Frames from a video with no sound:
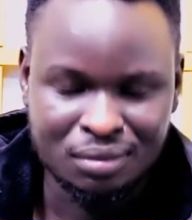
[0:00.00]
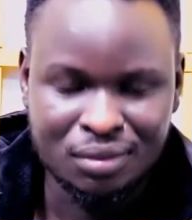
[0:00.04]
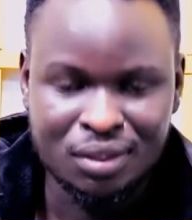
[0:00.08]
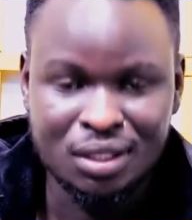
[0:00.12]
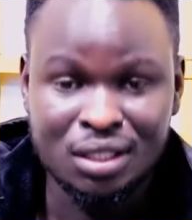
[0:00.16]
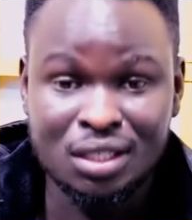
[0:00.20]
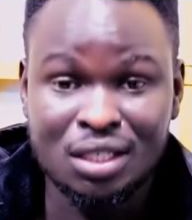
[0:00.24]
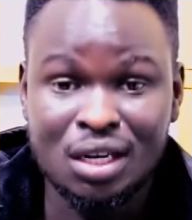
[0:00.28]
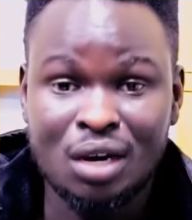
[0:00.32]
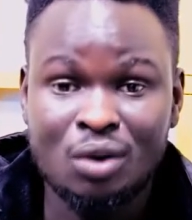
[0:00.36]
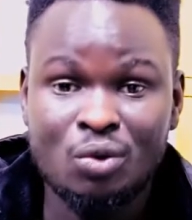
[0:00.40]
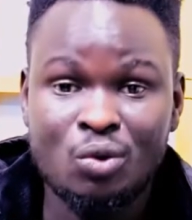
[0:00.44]

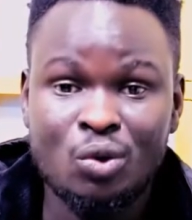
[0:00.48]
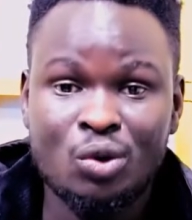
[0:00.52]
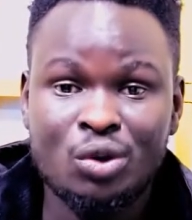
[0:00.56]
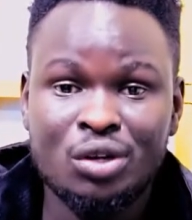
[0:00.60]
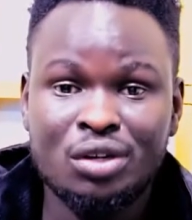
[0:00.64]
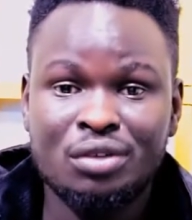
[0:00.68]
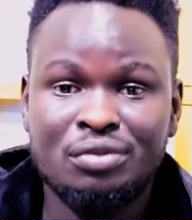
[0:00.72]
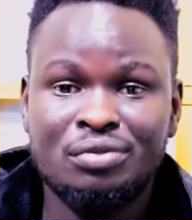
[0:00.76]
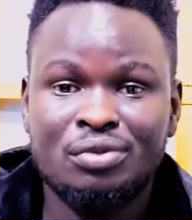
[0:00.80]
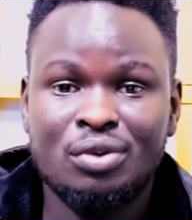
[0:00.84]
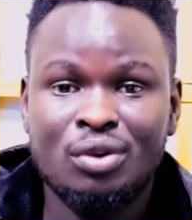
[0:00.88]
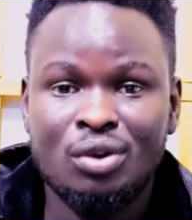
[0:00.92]
it's a
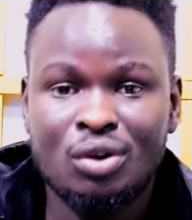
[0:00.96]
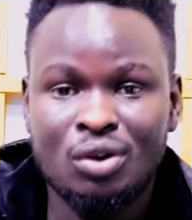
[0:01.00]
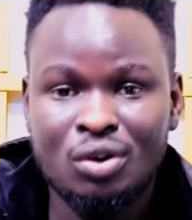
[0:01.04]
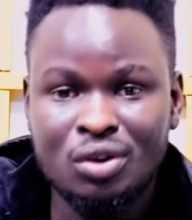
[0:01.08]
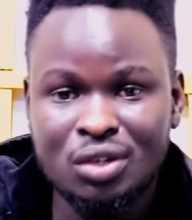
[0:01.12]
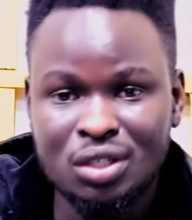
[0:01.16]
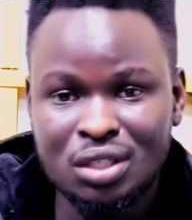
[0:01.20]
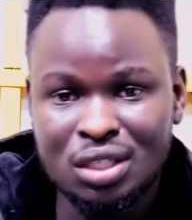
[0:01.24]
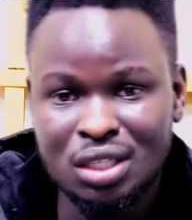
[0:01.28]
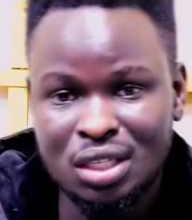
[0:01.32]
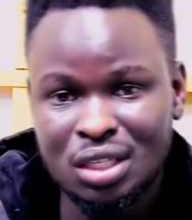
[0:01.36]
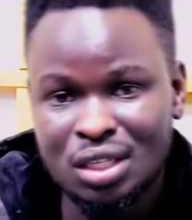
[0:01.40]
worry for
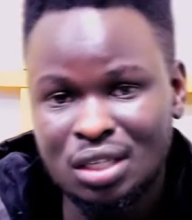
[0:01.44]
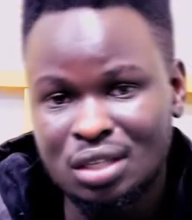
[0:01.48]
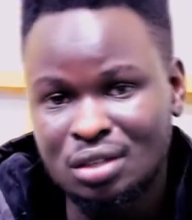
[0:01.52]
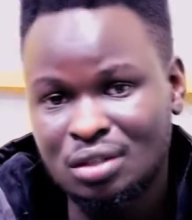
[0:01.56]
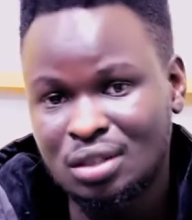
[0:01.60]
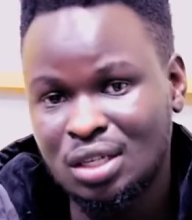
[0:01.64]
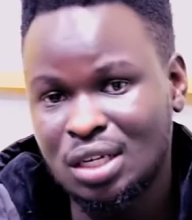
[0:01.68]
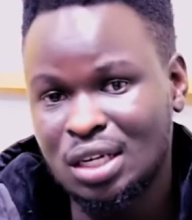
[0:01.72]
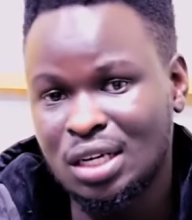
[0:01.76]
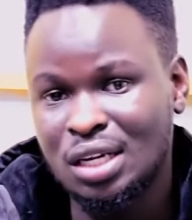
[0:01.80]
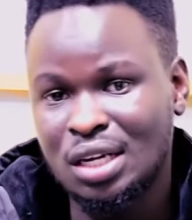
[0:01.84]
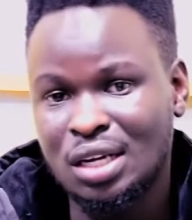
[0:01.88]
Conte,
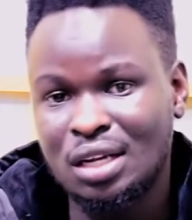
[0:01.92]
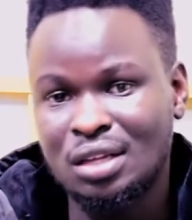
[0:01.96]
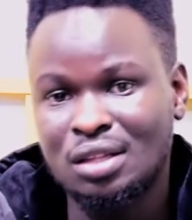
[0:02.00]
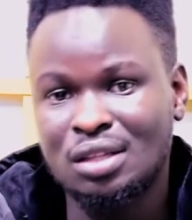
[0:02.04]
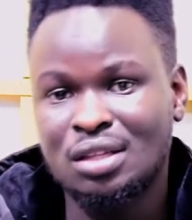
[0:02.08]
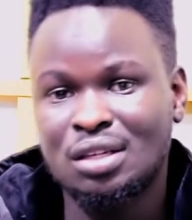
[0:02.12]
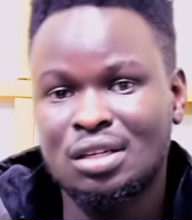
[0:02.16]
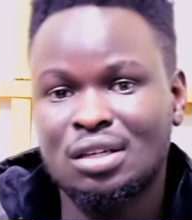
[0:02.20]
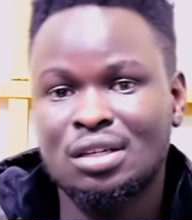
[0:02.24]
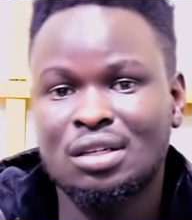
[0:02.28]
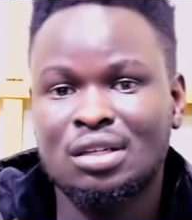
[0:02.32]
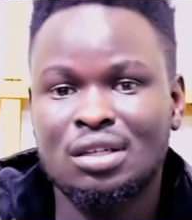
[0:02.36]
and I
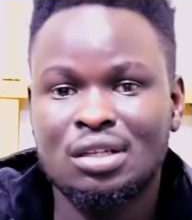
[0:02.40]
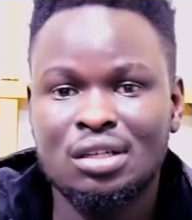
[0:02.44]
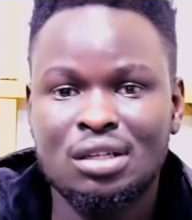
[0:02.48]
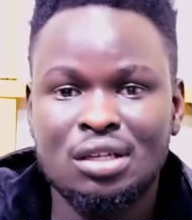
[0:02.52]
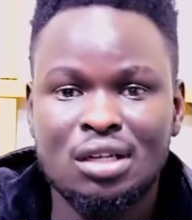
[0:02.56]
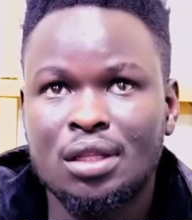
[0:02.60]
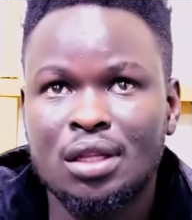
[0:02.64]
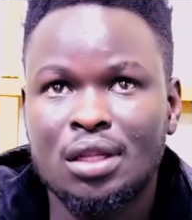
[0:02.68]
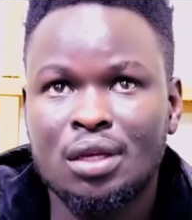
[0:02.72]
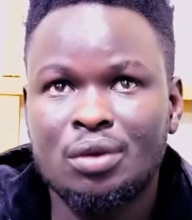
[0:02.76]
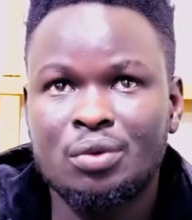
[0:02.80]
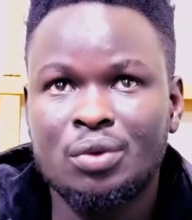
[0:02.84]
think
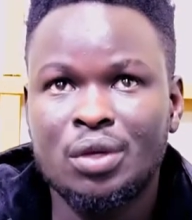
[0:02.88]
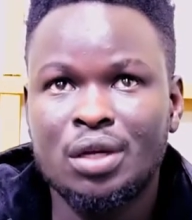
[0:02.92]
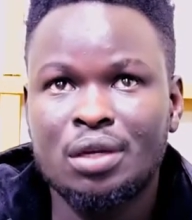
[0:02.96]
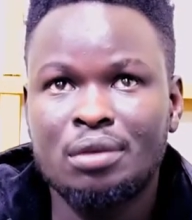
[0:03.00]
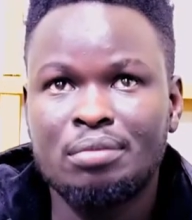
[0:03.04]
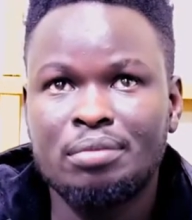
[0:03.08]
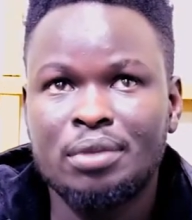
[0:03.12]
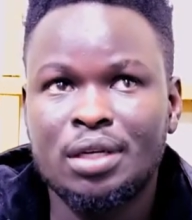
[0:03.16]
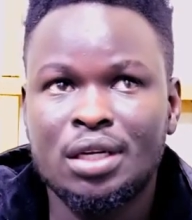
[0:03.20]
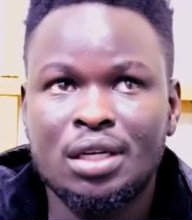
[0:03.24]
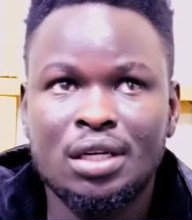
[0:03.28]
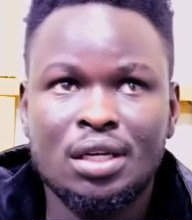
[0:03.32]
they will
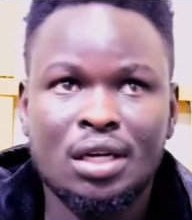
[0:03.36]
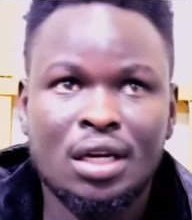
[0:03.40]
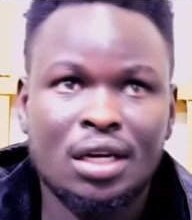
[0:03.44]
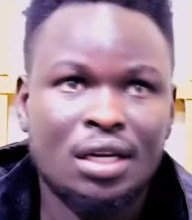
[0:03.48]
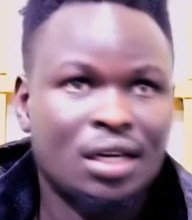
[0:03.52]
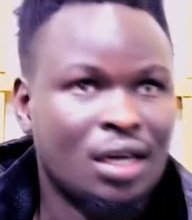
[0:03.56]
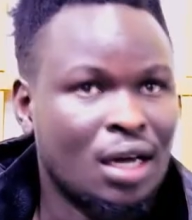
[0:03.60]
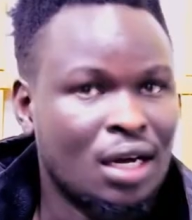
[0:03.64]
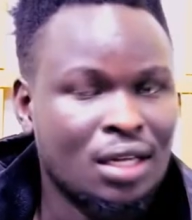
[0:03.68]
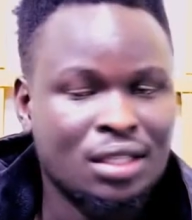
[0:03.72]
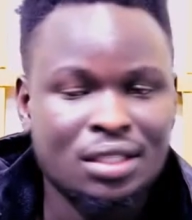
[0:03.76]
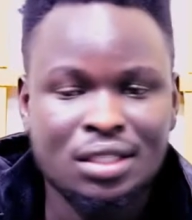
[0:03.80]
be
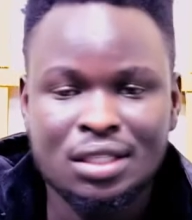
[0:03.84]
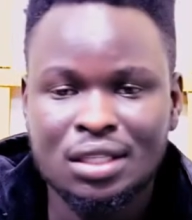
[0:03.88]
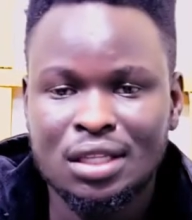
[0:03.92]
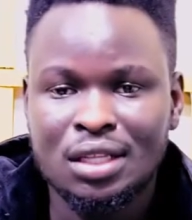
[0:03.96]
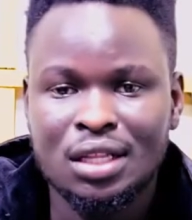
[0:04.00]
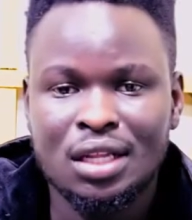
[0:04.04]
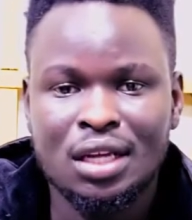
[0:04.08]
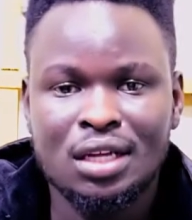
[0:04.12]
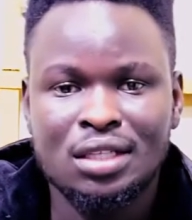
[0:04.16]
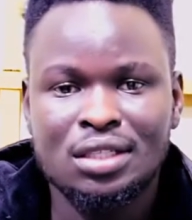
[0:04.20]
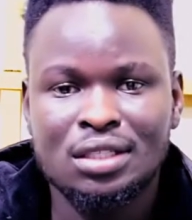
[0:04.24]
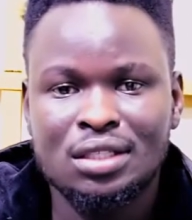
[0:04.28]
enhancing
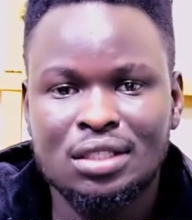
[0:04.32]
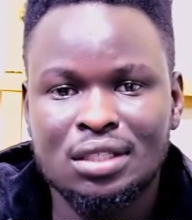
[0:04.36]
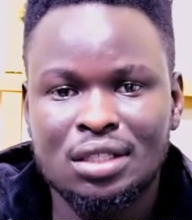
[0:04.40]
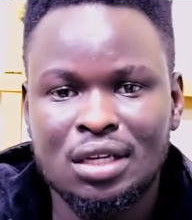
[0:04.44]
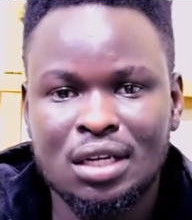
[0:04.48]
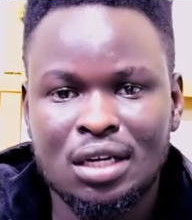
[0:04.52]
their, uh,